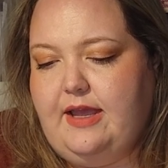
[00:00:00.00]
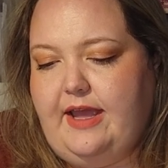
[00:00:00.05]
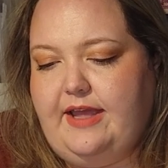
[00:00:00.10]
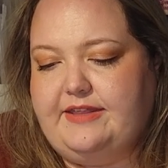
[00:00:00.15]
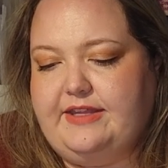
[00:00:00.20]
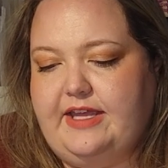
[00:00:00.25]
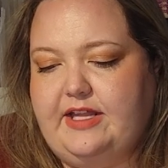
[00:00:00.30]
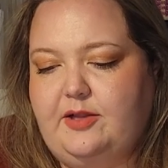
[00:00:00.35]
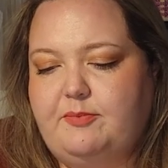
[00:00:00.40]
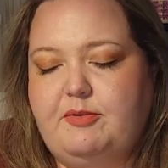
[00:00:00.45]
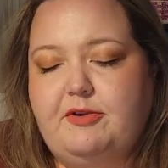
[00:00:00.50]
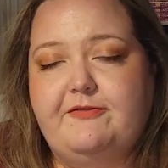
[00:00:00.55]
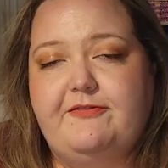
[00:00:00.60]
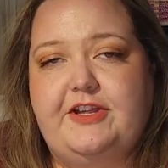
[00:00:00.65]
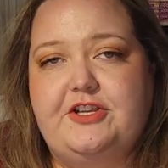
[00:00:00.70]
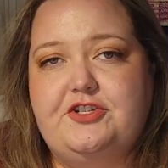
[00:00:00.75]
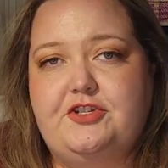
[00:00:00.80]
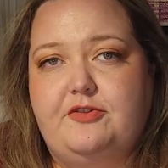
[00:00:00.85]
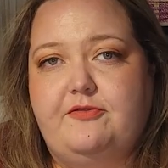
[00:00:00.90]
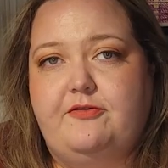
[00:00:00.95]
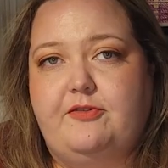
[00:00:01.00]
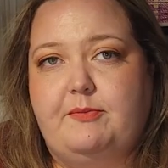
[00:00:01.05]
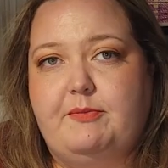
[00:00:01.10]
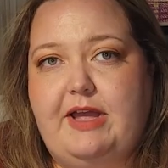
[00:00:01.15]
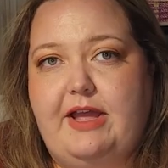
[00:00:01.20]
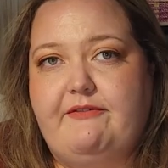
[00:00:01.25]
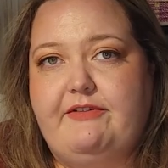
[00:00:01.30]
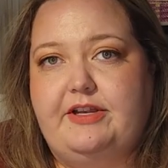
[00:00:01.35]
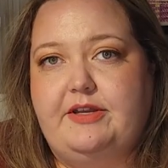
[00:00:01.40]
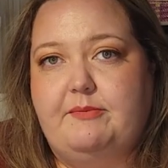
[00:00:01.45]
and that'll prevent you from
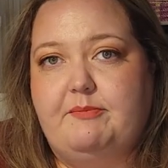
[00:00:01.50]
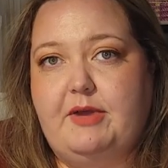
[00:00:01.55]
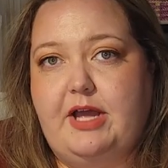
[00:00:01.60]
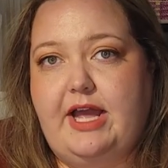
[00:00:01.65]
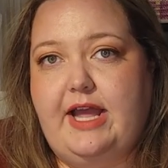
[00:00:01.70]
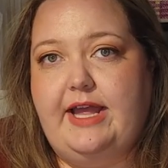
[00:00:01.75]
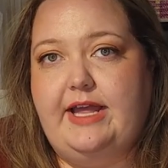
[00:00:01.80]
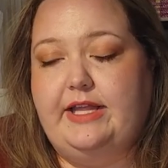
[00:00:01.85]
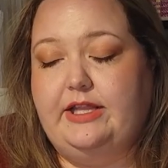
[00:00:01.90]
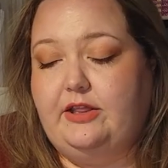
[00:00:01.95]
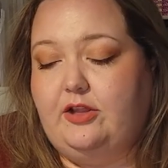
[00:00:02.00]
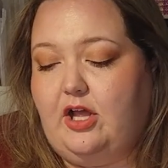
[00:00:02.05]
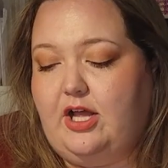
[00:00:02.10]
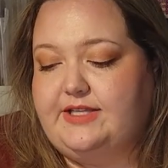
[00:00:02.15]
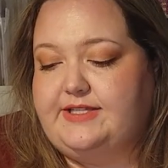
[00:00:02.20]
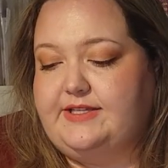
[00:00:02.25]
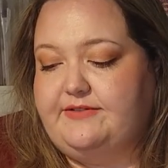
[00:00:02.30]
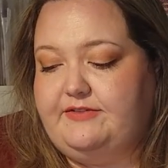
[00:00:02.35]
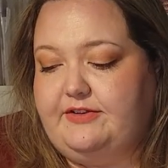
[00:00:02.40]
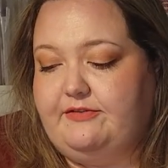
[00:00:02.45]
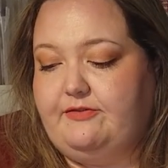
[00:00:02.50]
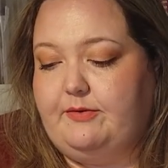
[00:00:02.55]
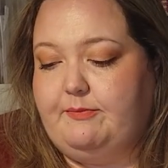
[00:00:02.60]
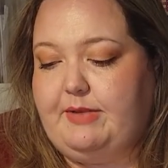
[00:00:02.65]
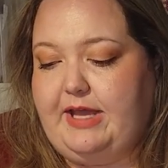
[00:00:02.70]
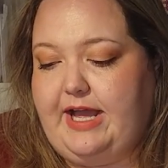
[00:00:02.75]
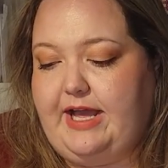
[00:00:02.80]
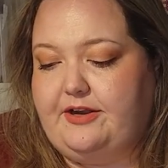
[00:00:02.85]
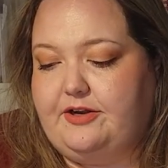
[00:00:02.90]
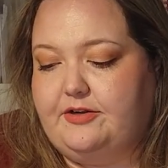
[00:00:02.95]
having to buy lots of different
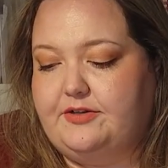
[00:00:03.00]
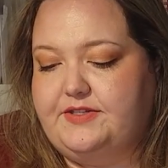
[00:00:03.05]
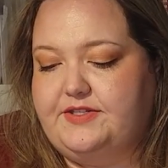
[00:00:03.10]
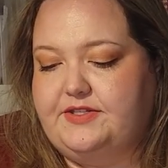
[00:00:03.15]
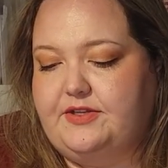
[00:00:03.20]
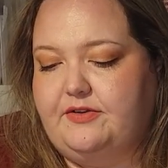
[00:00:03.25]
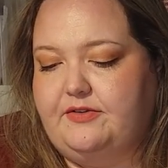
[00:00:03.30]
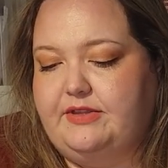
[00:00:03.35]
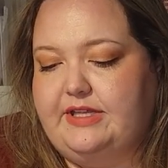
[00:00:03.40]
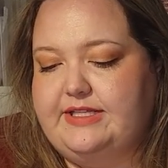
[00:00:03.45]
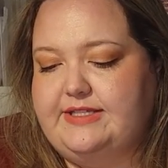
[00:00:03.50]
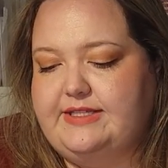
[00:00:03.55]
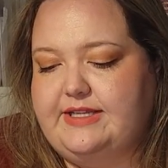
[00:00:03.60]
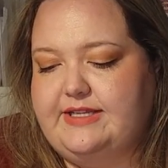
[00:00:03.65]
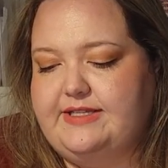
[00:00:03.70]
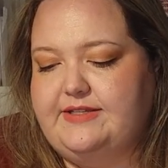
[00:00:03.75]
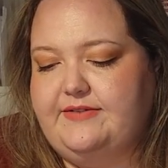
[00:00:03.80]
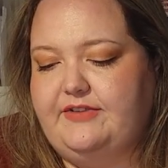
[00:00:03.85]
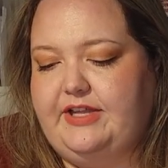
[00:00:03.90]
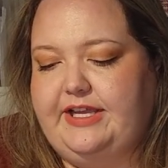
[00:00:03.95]
patterns. So that's less of